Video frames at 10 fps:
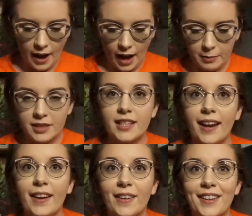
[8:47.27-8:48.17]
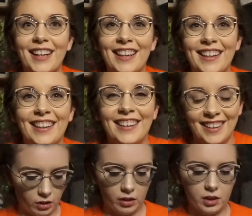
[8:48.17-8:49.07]
I'm scared.
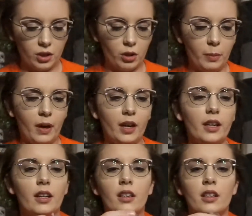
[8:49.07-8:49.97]
So this little part